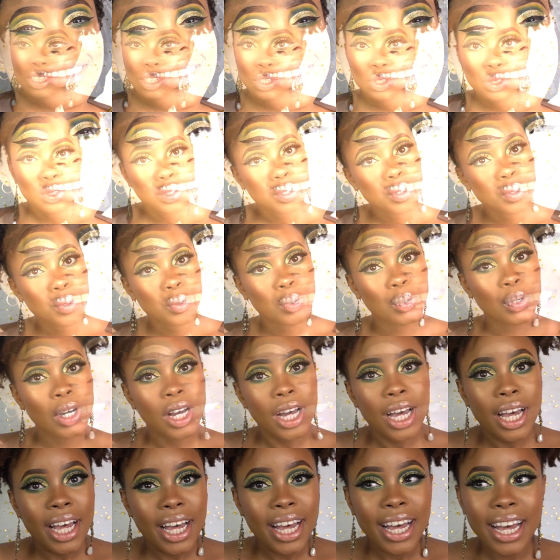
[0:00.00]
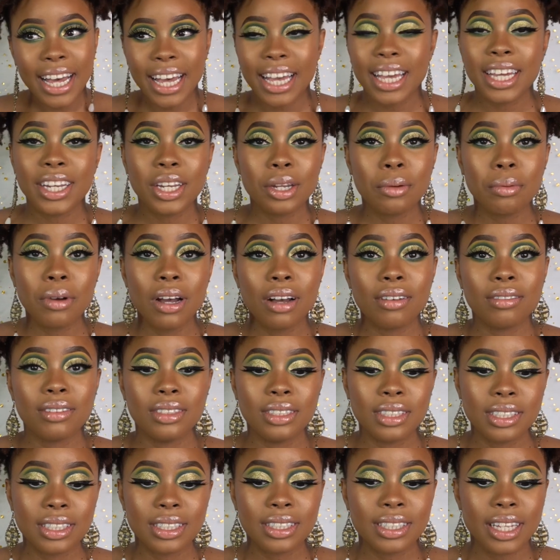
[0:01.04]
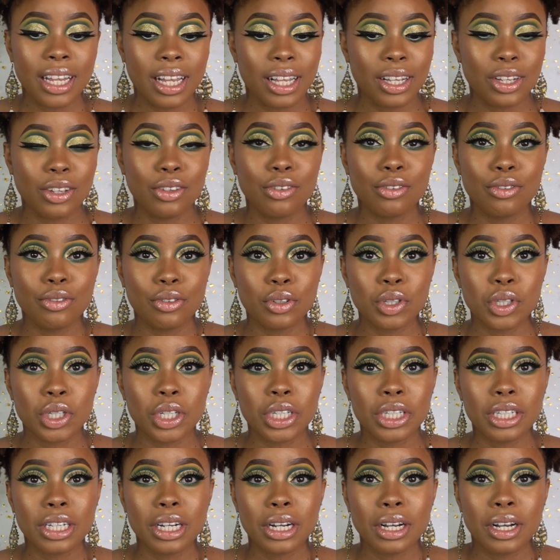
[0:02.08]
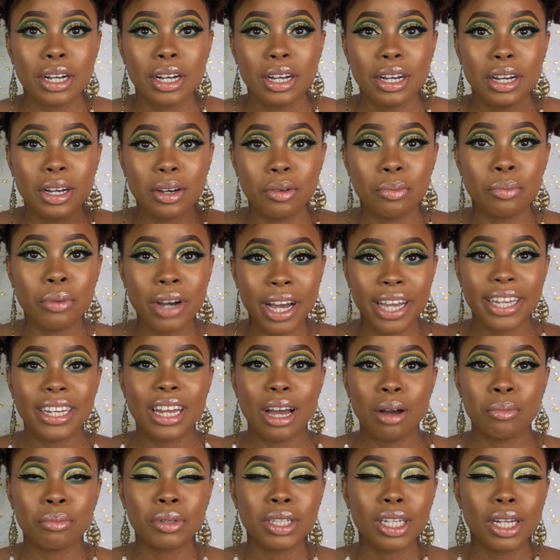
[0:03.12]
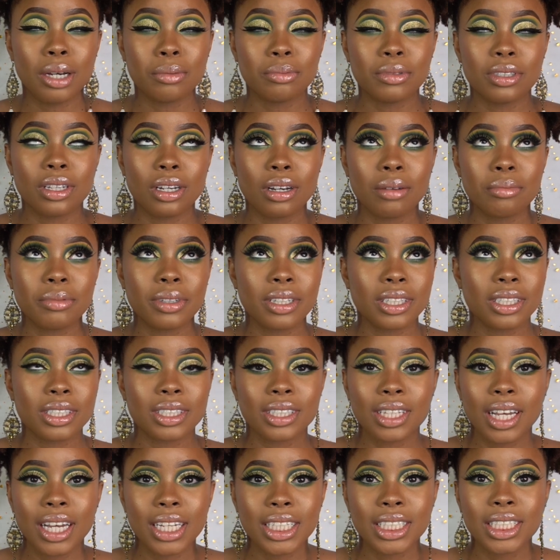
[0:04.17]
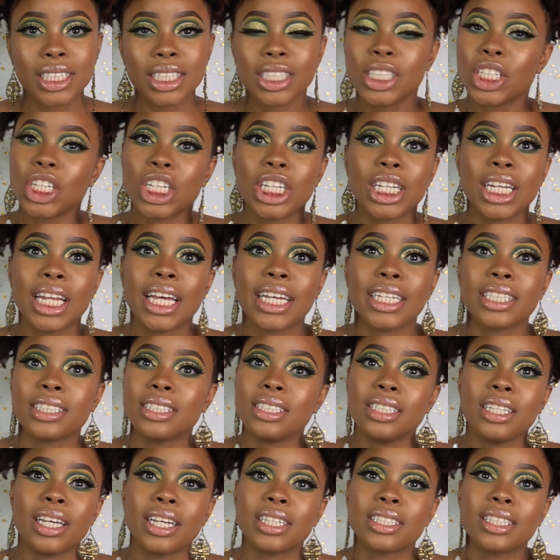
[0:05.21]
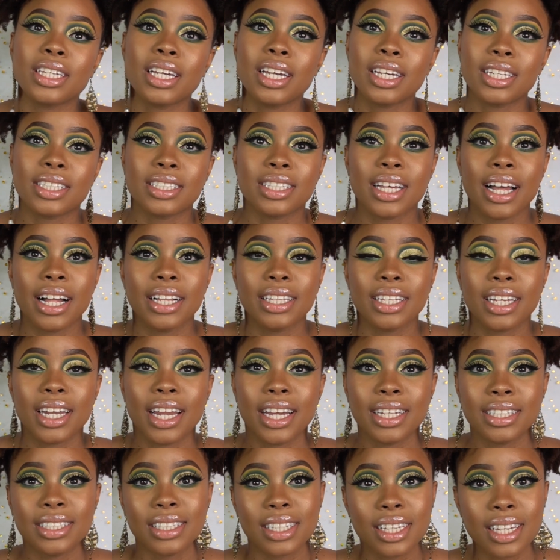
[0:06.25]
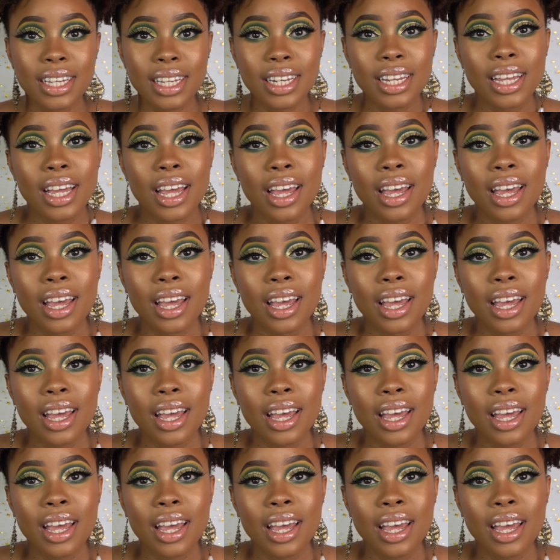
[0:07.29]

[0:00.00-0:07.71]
So I end up having to settle for a pineapple up top because I did not like the next hairstyle that I did.